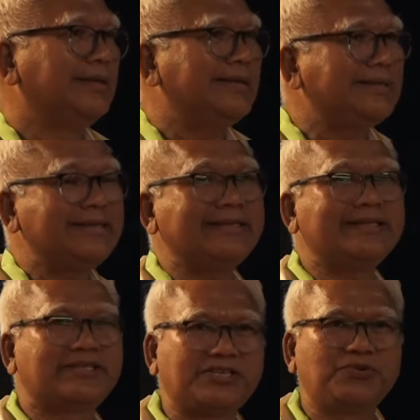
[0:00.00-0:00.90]
This is
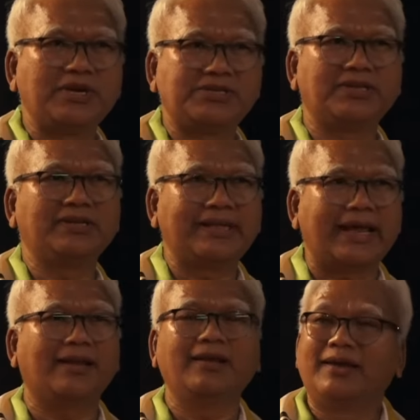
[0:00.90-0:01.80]
the situation
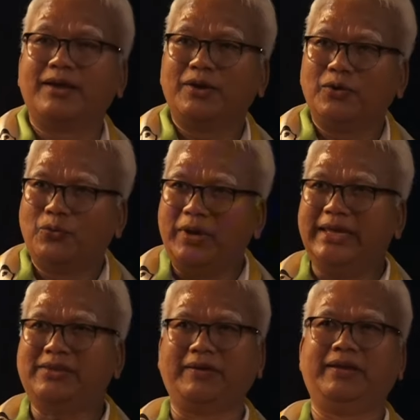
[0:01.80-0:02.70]
that
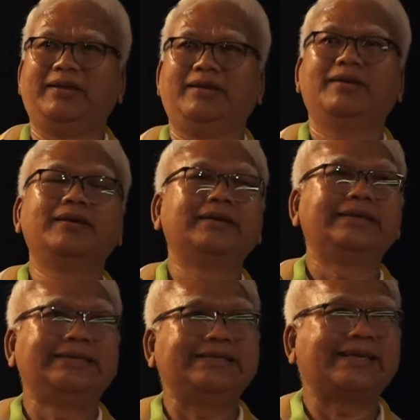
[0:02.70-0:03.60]
we three
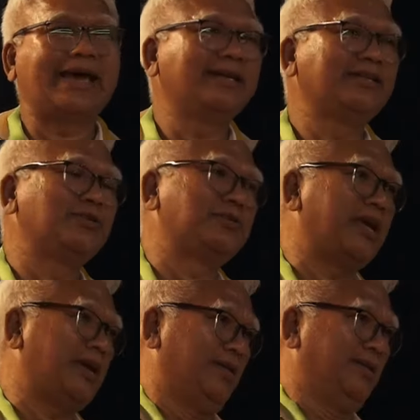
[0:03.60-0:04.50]
decided to
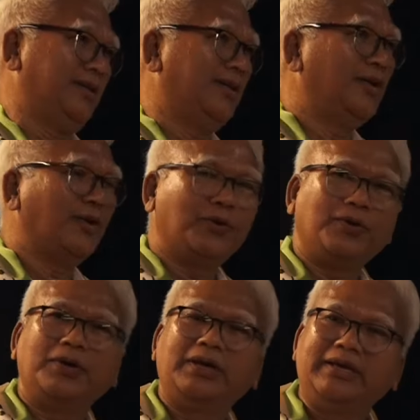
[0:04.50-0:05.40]
take.
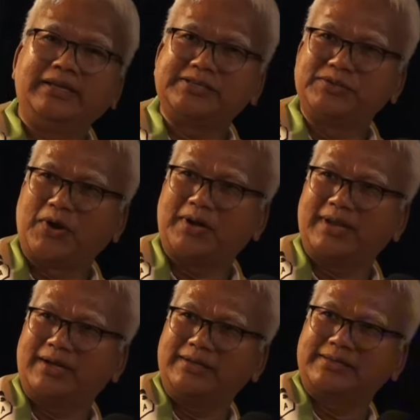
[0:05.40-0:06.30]
It is
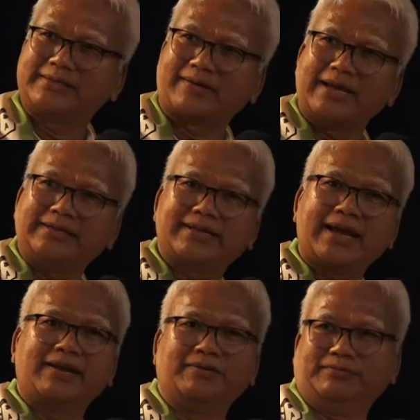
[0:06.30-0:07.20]
not that this right
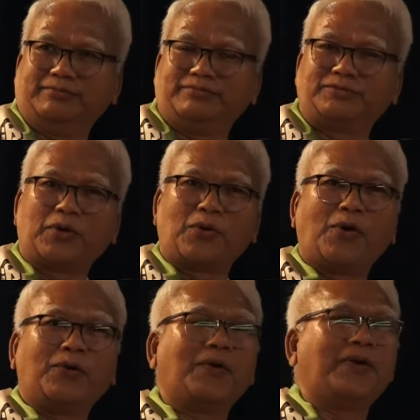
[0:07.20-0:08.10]
side, the
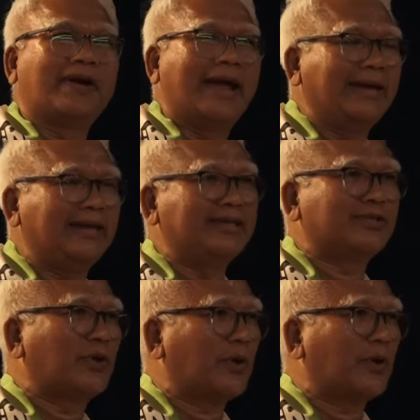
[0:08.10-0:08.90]
road on the right is